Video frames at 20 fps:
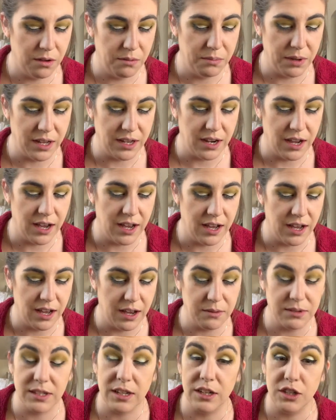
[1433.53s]
But
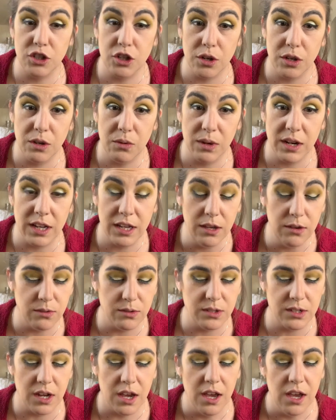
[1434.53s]
I was gonna show you what I
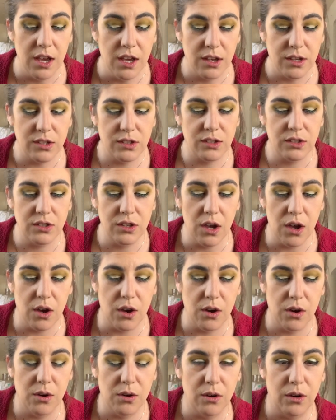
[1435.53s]
used.
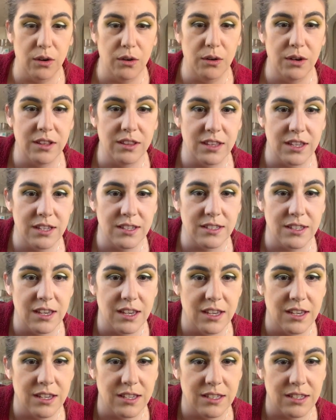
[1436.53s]
So this
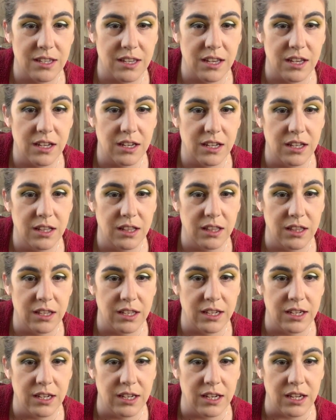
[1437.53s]
is
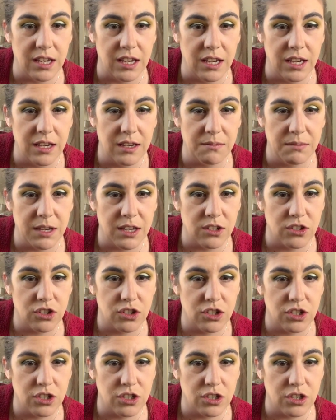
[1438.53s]
Clinique, making
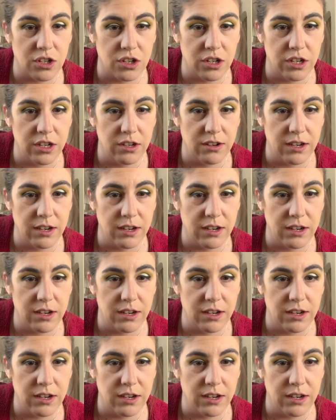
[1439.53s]
sure you